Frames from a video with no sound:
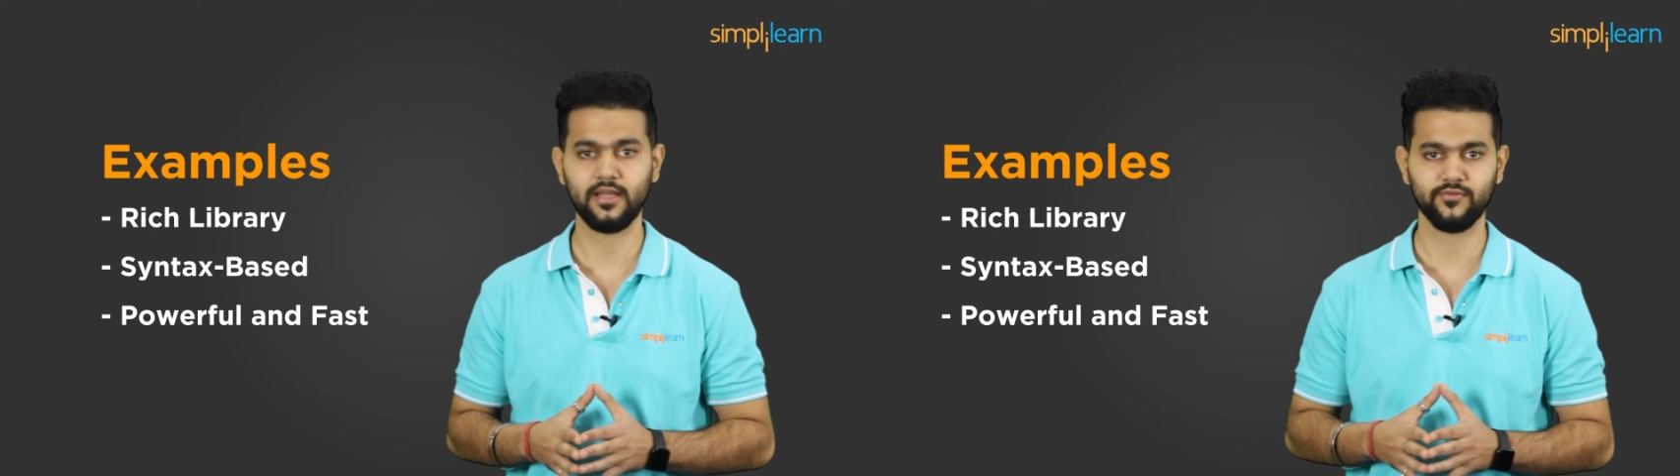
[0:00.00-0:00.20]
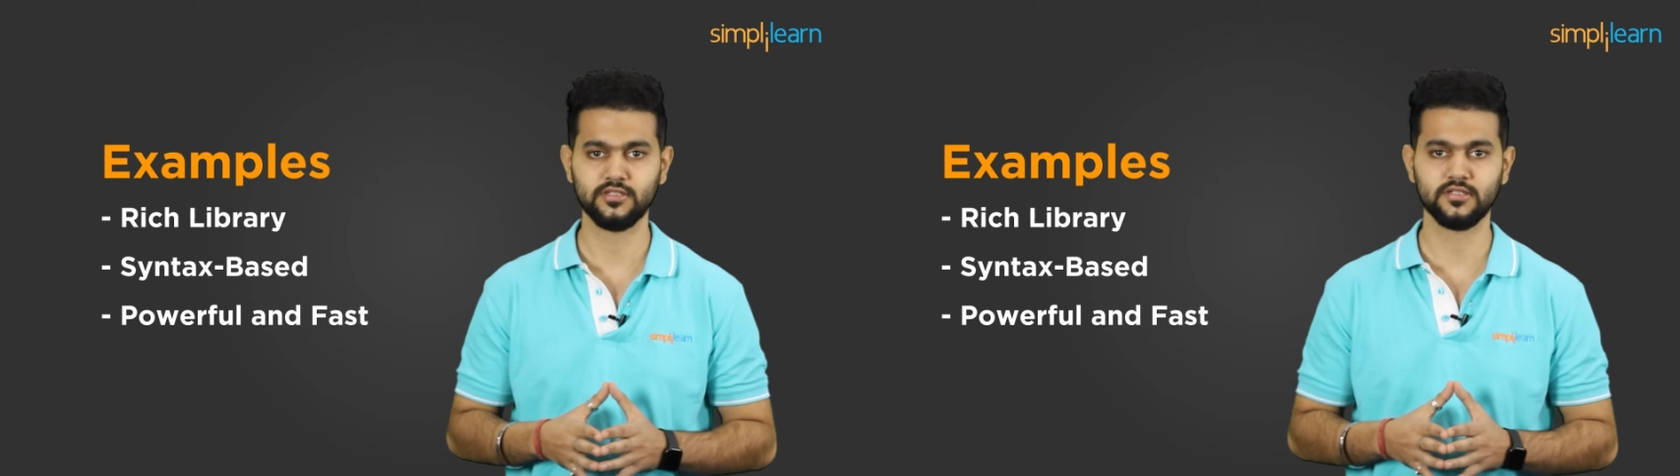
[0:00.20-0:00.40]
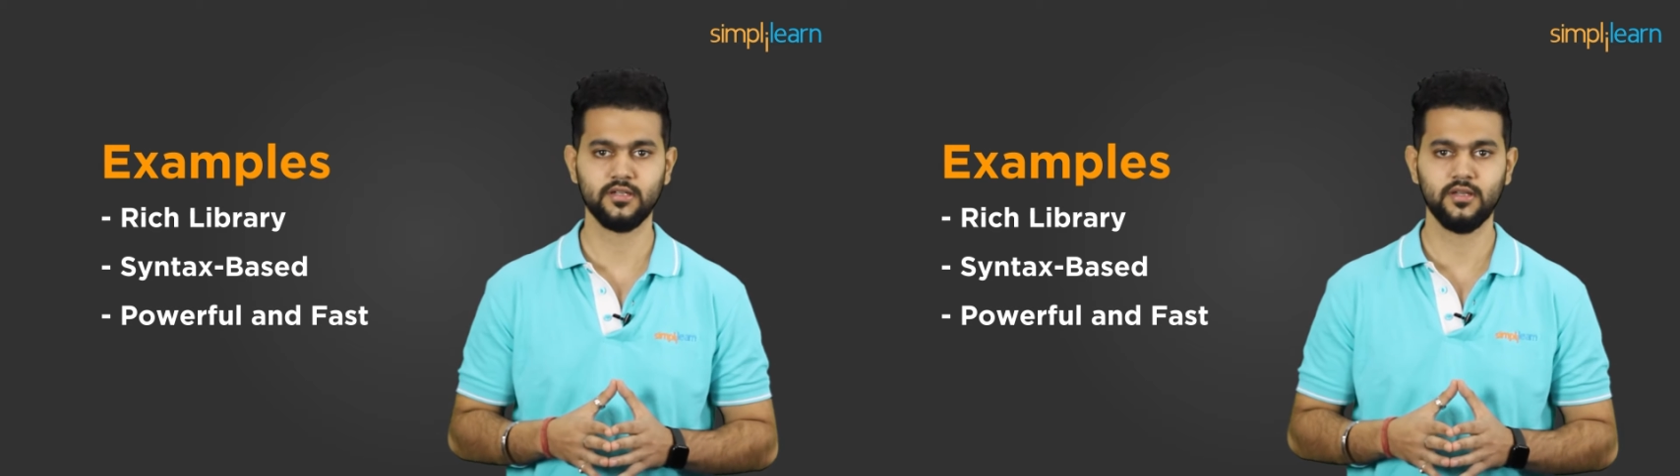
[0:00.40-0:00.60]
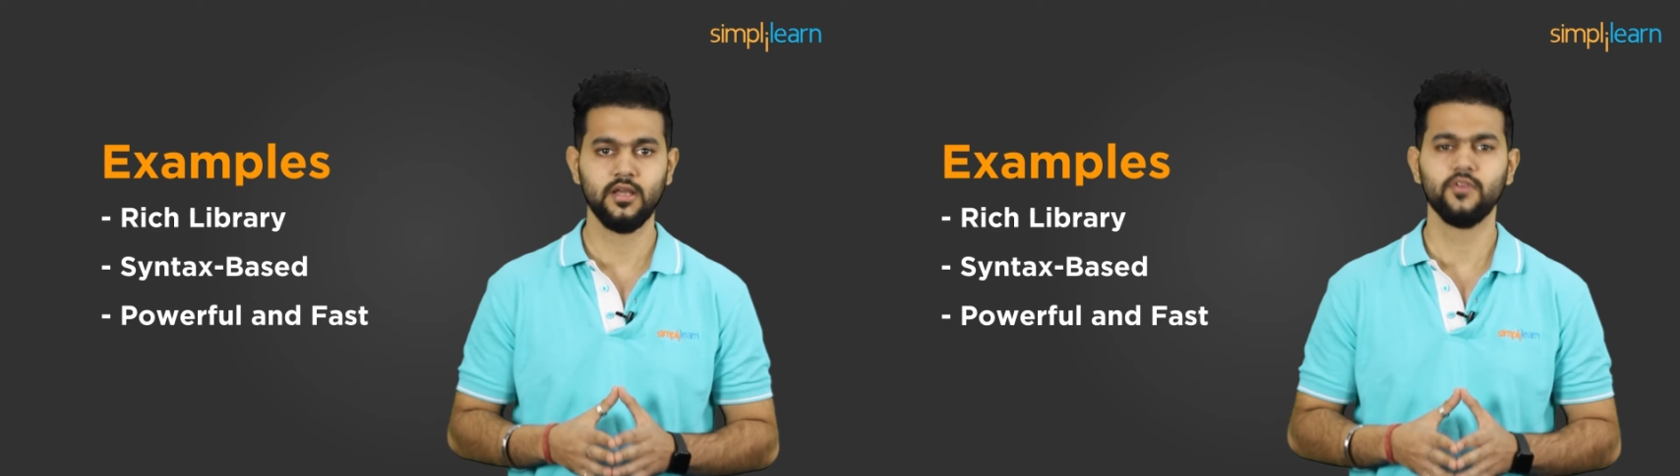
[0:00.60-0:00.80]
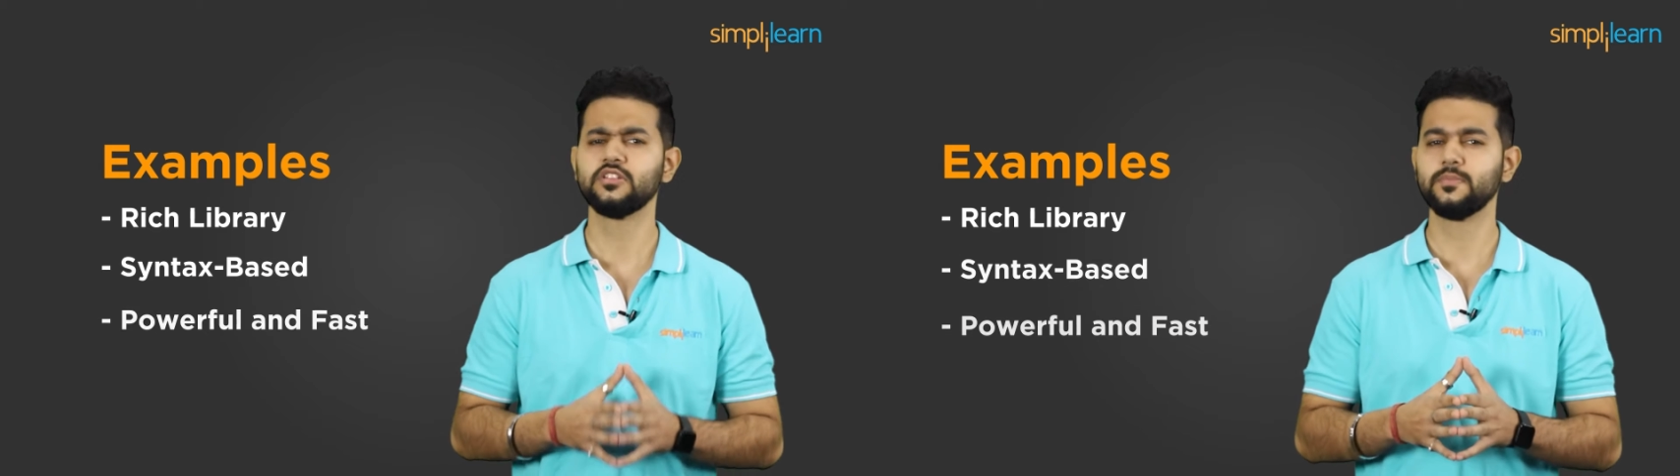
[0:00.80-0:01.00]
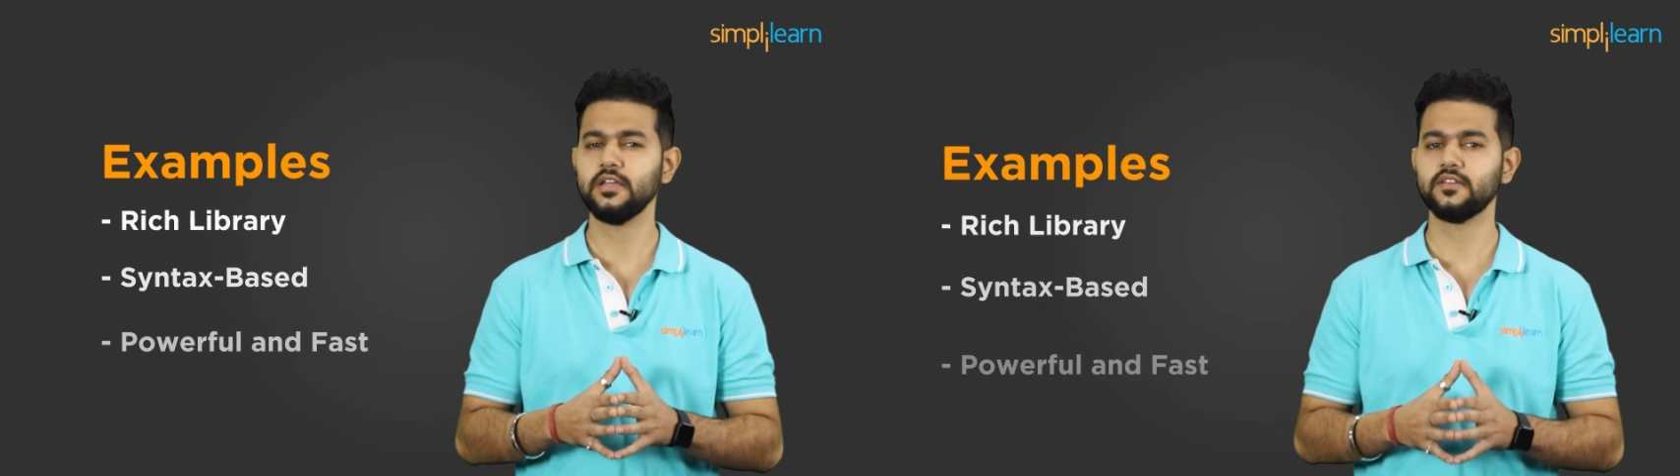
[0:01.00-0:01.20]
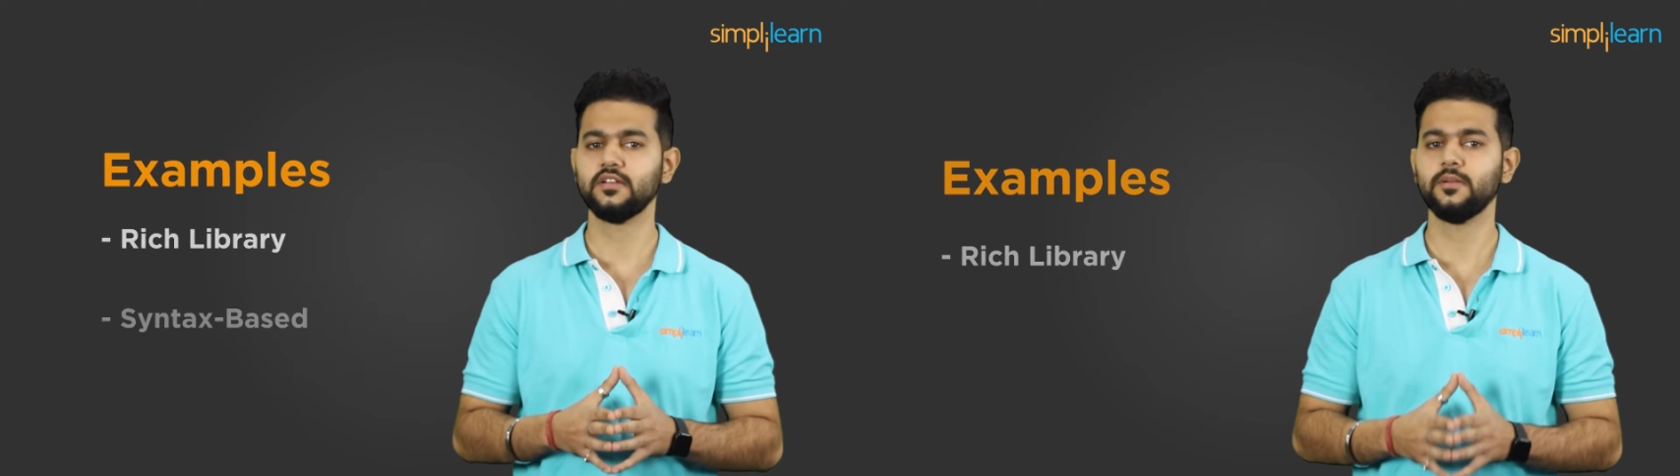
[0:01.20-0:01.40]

language, which makes